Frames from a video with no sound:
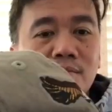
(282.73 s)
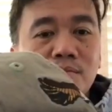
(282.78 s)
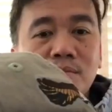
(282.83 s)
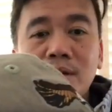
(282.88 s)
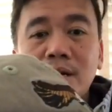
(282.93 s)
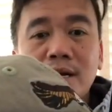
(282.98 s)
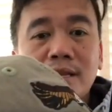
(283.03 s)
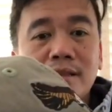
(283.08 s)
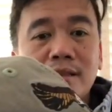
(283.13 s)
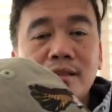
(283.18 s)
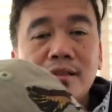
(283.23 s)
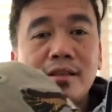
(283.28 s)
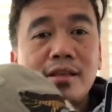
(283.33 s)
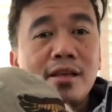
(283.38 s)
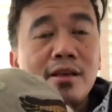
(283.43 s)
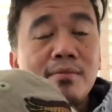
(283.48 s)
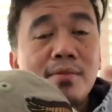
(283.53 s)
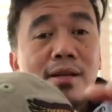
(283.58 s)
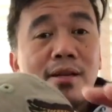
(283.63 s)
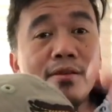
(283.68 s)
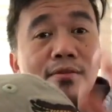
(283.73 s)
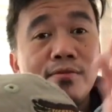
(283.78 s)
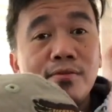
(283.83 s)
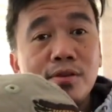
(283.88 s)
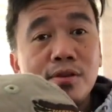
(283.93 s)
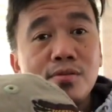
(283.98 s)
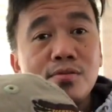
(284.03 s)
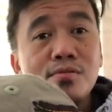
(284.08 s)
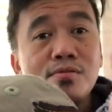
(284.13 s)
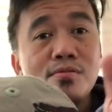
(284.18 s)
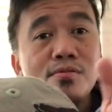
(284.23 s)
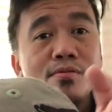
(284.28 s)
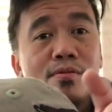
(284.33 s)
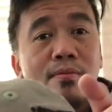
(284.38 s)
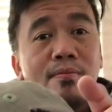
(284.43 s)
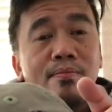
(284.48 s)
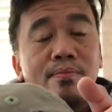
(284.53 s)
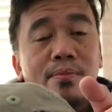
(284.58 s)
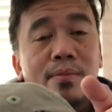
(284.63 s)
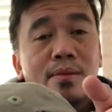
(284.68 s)
but even if
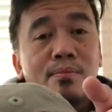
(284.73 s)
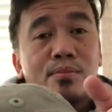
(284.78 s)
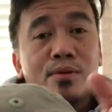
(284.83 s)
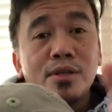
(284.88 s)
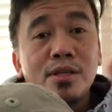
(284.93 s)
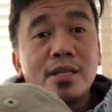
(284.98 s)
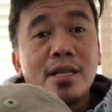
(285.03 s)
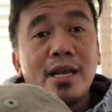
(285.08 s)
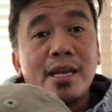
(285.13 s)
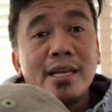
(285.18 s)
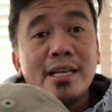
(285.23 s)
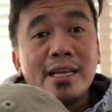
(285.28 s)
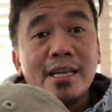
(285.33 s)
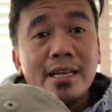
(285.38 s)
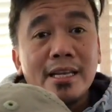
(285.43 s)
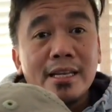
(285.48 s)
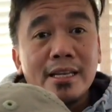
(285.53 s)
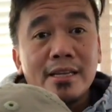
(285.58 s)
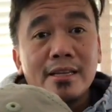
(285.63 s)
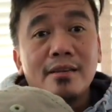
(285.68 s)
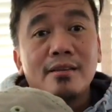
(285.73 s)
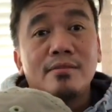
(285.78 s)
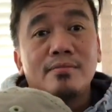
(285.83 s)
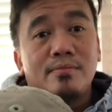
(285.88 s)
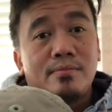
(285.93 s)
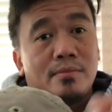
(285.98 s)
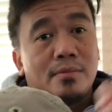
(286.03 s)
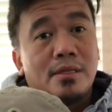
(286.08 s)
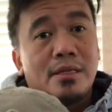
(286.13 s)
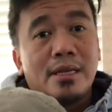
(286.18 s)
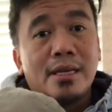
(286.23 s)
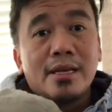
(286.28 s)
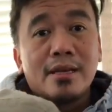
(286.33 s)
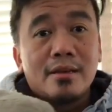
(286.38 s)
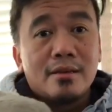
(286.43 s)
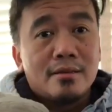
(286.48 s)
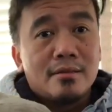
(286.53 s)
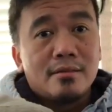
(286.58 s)
you put it a little, like